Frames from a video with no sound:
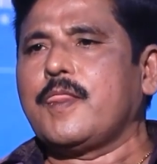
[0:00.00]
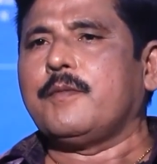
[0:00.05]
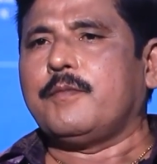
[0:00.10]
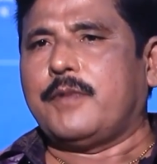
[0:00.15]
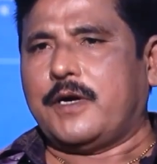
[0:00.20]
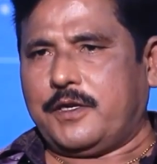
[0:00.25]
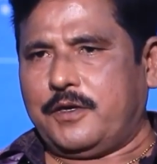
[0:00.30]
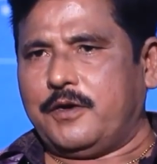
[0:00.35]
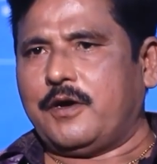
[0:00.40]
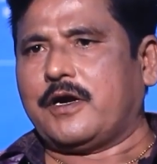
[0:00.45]

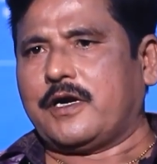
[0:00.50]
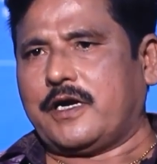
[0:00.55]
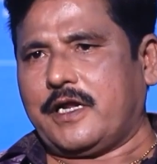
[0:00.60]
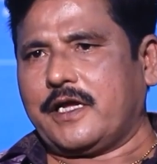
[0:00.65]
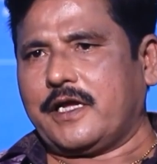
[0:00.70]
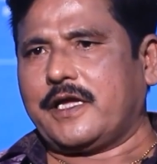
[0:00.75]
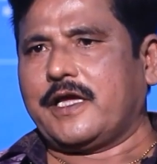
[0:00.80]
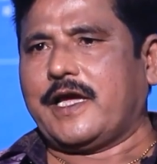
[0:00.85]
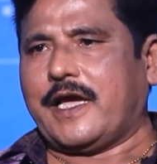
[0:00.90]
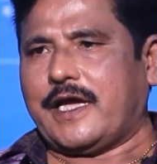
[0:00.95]
But you are
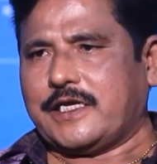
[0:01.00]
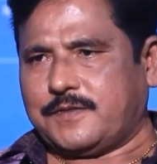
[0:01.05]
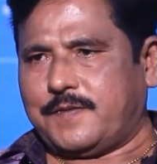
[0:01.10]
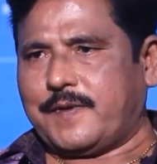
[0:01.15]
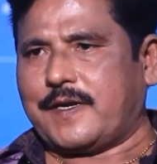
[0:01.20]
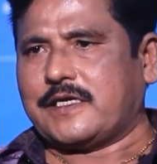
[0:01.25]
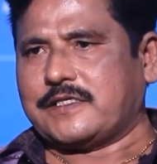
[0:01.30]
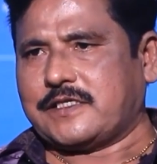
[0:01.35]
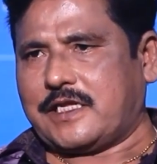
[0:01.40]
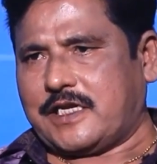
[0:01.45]
taking as far
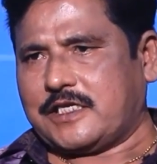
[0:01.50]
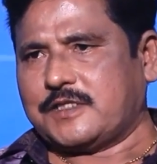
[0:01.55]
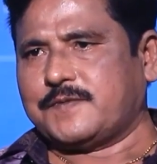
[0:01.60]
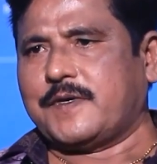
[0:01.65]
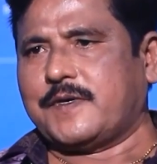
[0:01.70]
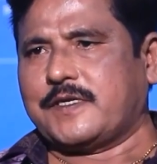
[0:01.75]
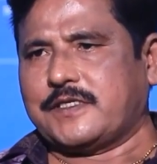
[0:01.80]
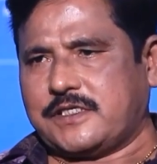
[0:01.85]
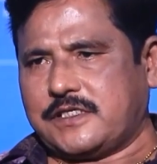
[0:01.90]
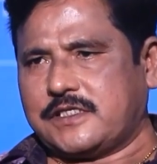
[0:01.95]
as the
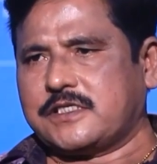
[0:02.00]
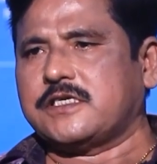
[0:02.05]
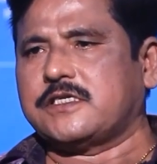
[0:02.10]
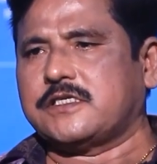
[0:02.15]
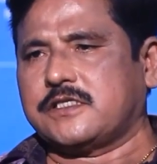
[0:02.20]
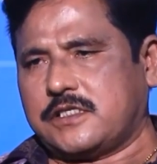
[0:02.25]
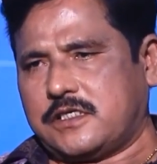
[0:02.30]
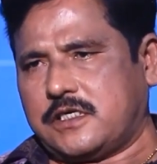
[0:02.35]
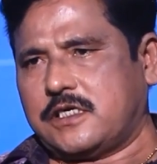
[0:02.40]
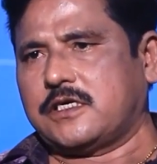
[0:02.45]
response is
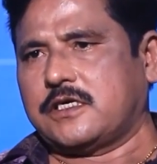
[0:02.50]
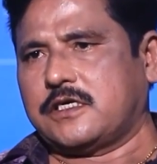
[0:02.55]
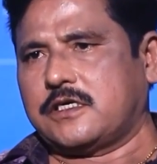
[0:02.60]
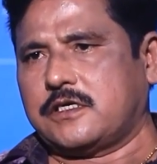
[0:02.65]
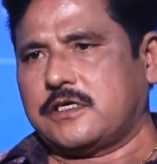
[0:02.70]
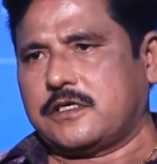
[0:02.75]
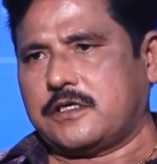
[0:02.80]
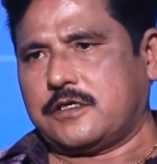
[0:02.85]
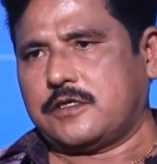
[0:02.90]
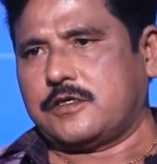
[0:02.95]
concerned and
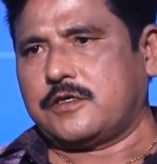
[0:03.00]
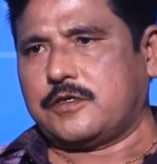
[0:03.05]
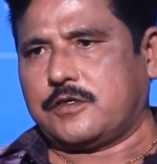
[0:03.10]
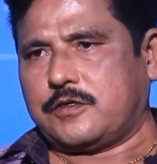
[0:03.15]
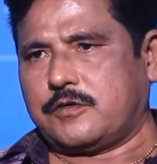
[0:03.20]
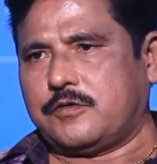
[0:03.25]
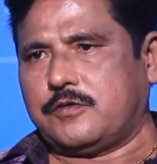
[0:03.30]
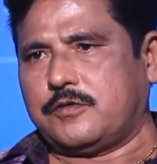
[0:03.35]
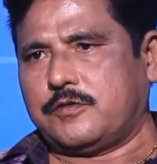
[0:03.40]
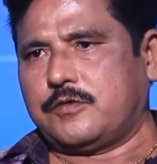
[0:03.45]

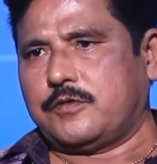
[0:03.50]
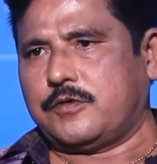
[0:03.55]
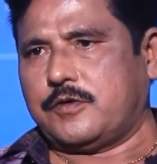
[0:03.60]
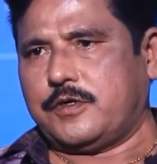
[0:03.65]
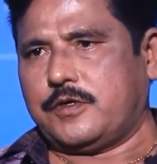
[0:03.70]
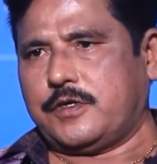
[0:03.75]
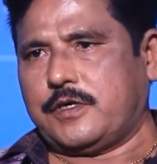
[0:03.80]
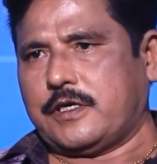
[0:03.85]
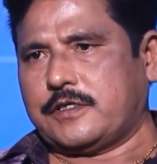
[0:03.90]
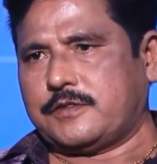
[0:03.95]

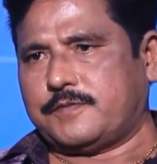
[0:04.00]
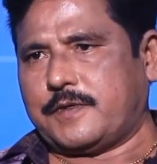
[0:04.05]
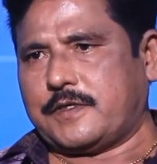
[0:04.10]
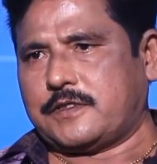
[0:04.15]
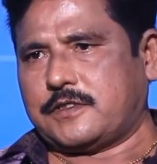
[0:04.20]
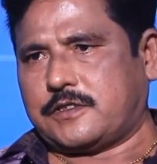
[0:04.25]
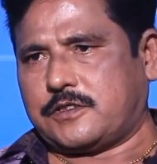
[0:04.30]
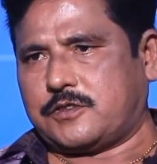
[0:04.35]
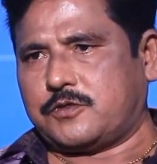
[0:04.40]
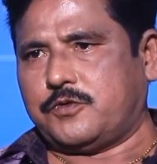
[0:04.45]
going as far as it's going.